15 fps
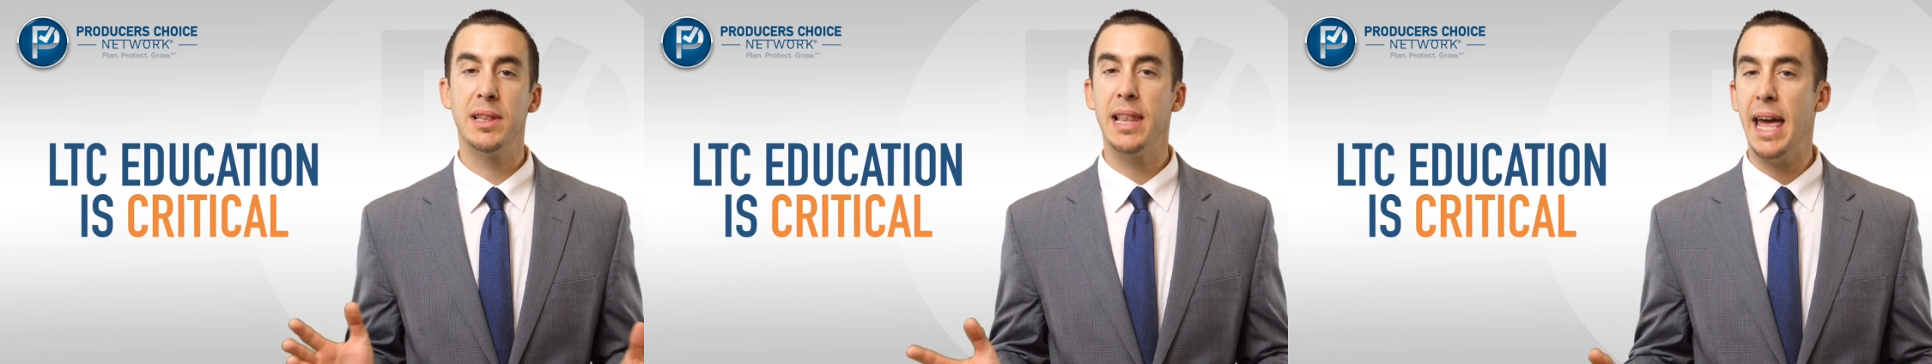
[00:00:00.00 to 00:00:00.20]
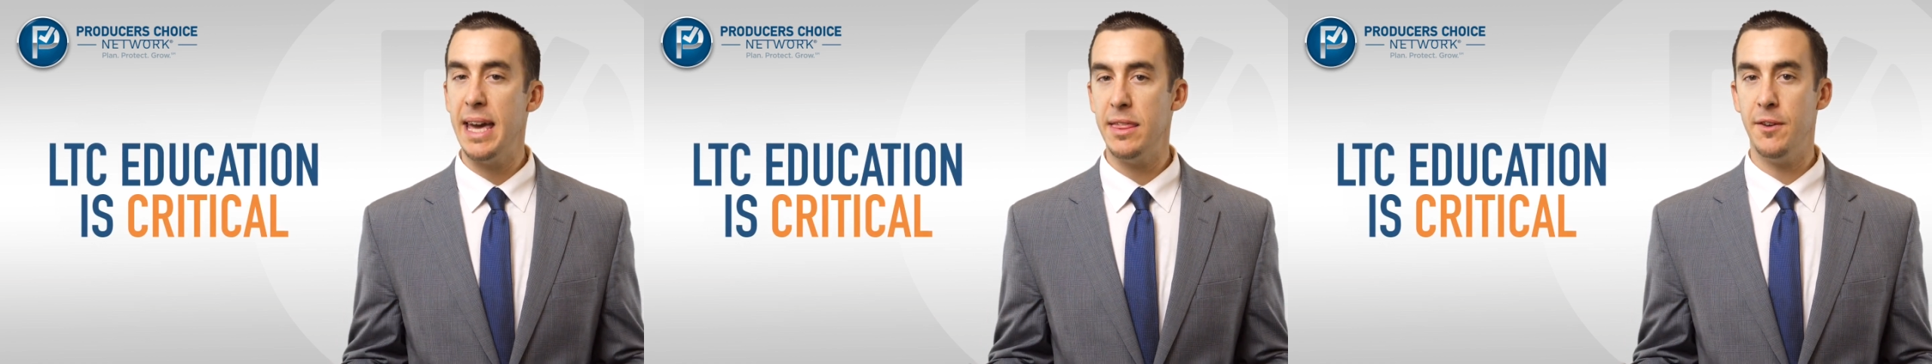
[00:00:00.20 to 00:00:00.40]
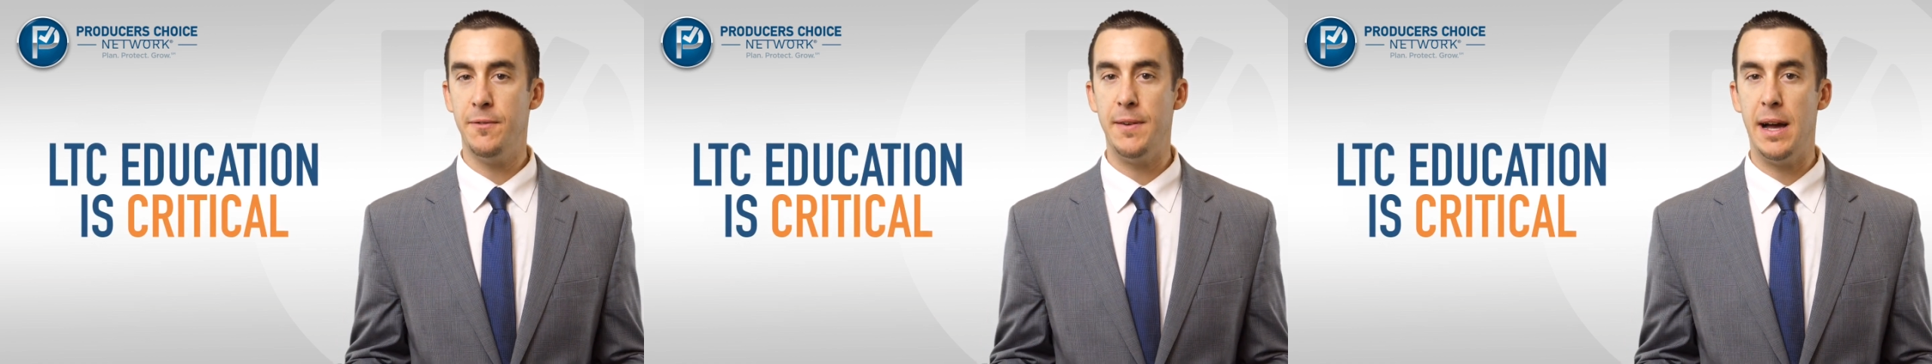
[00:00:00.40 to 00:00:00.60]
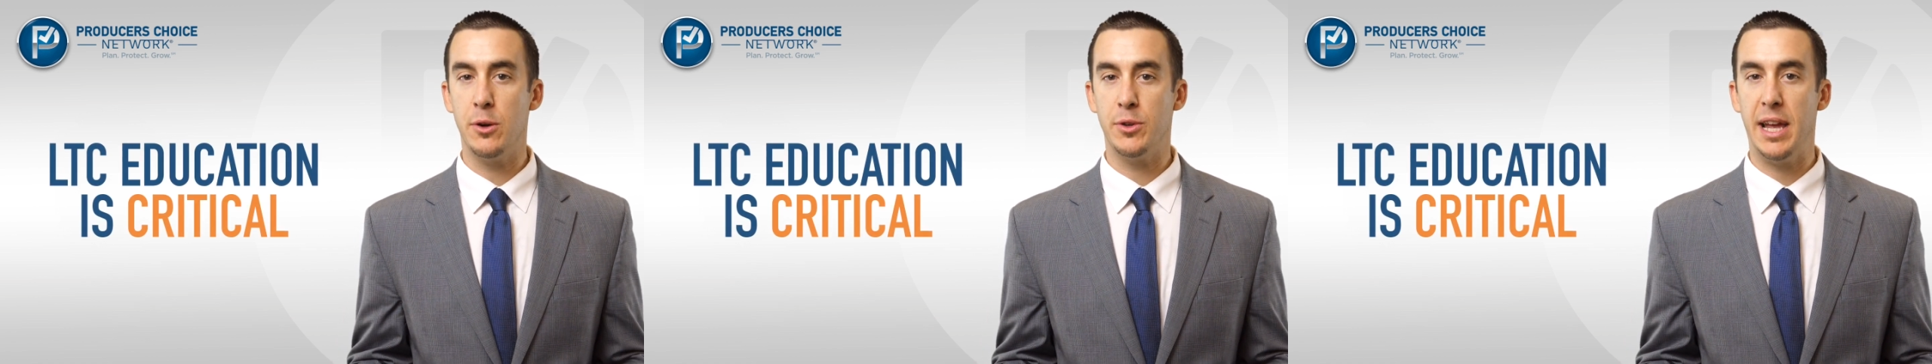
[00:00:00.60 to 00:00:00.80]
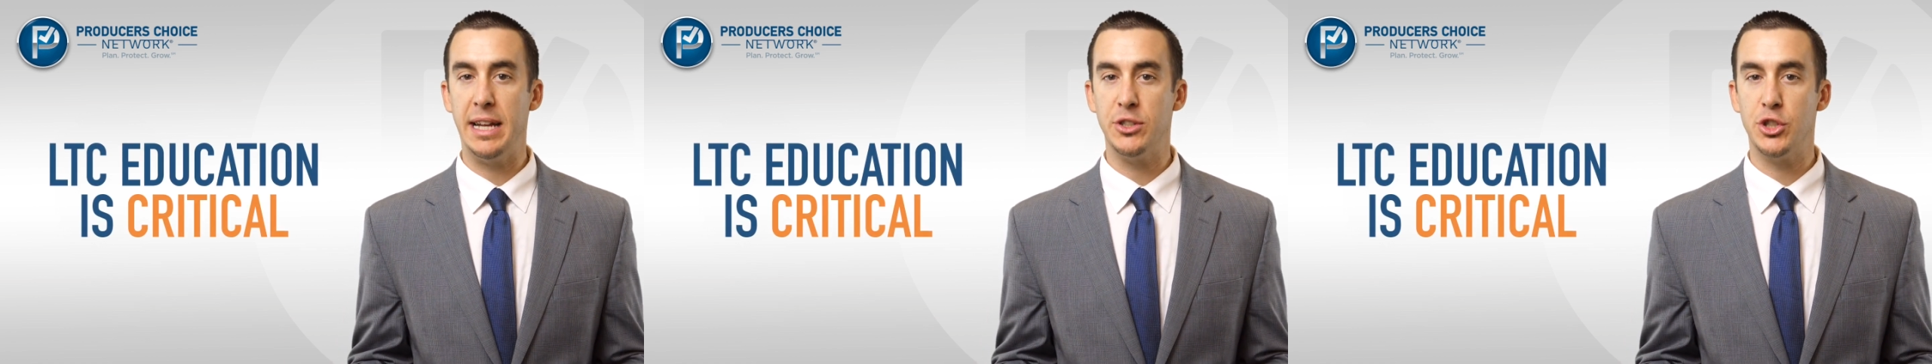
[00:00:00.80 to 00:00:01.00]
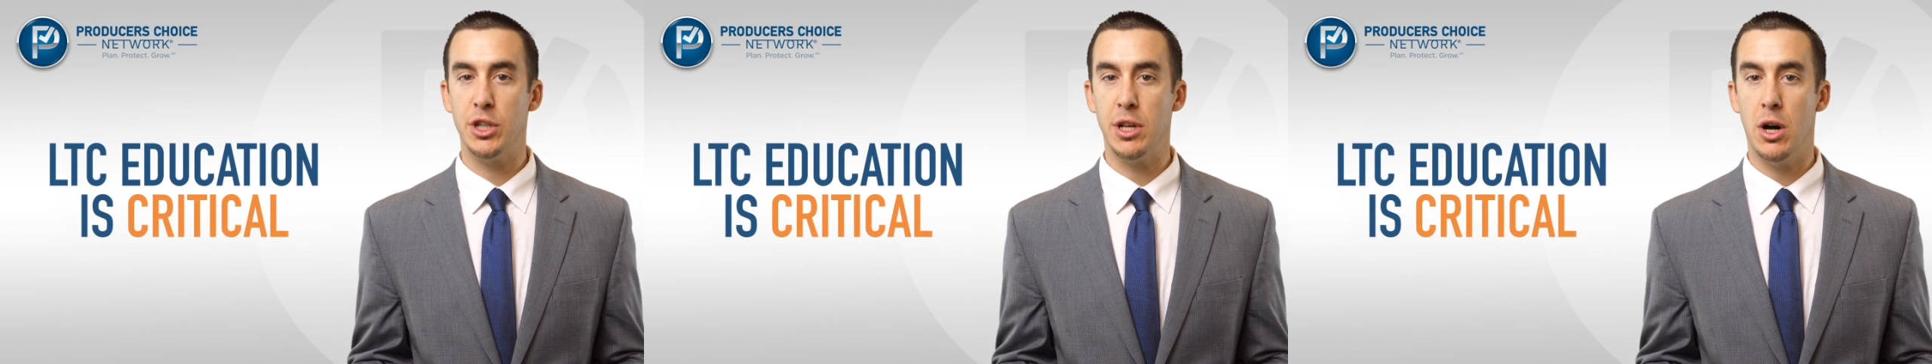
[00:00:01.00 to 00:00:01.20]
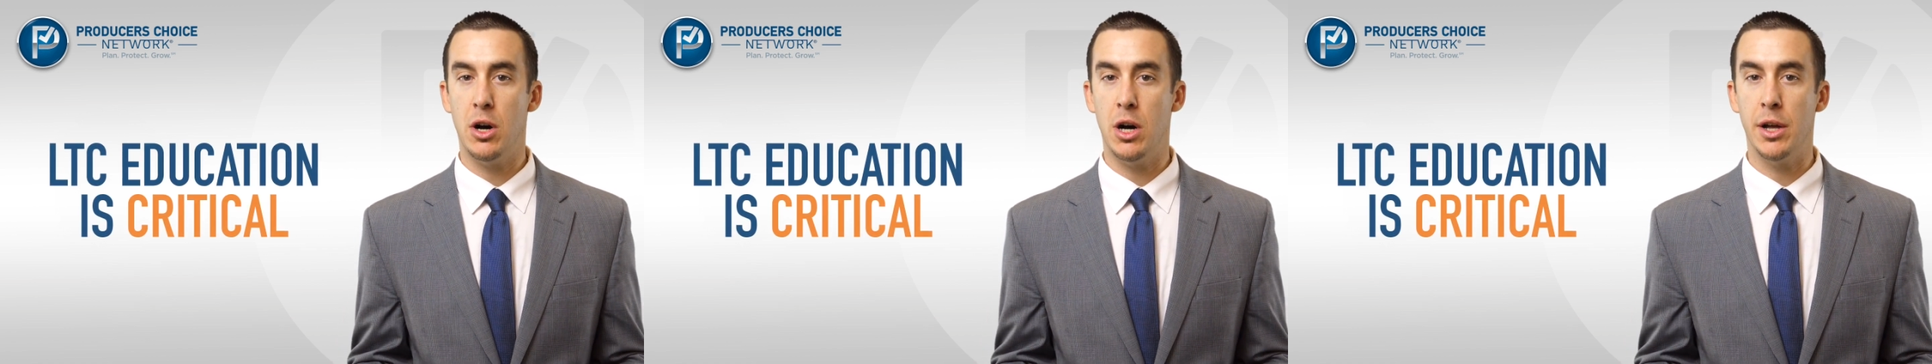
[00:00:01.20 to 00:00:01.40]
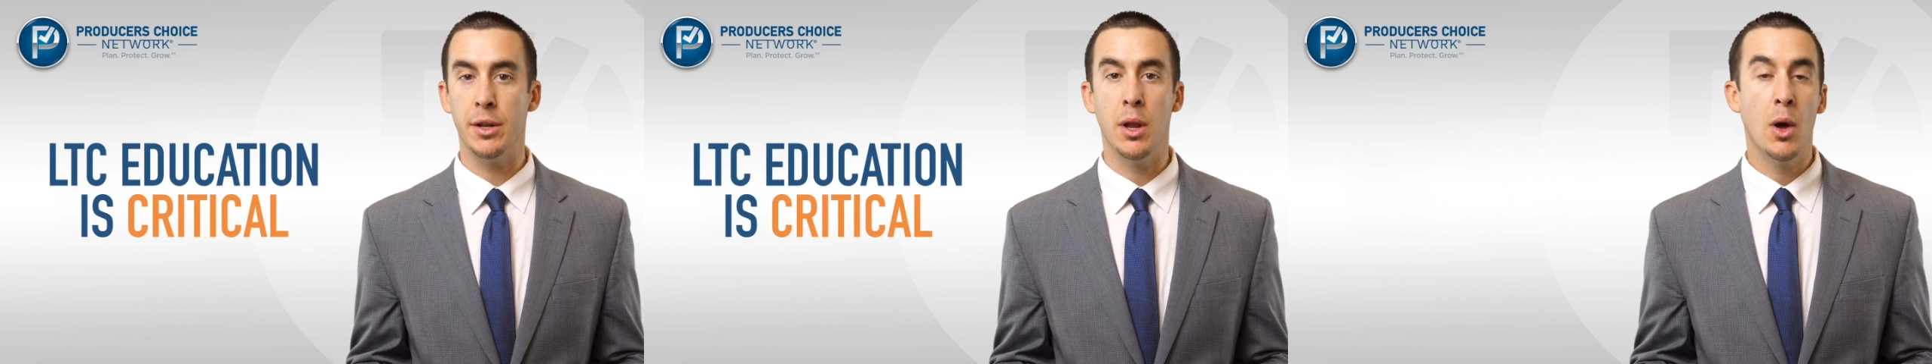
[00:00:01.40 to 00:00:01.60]
lay the foundation
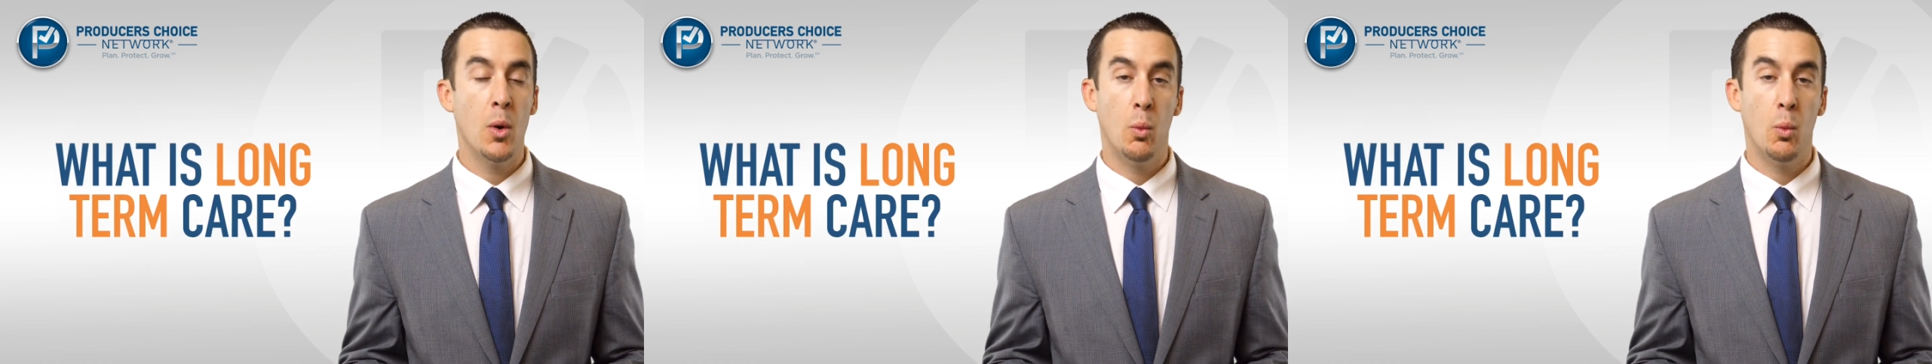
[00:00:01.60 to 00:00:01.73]
on